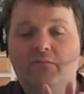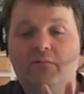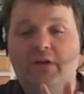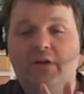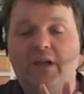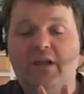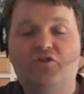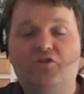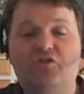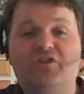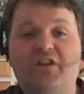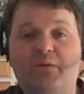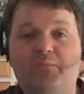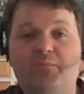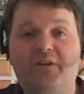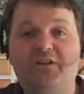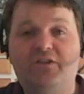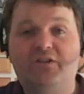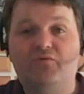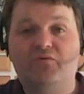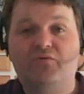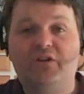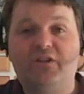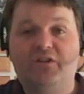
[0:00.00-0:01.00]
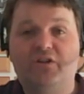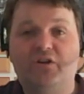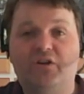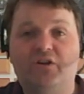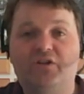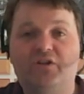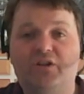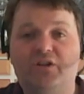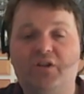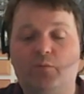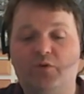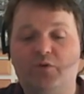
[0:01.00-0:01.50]
interesting piece of
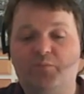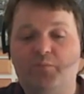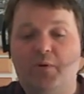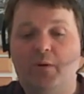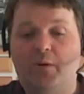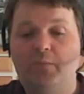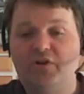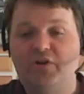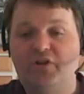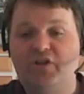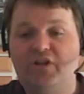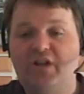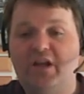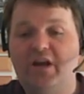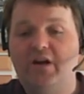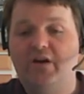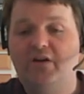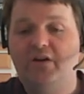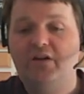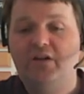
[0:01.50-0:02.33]
research that was published there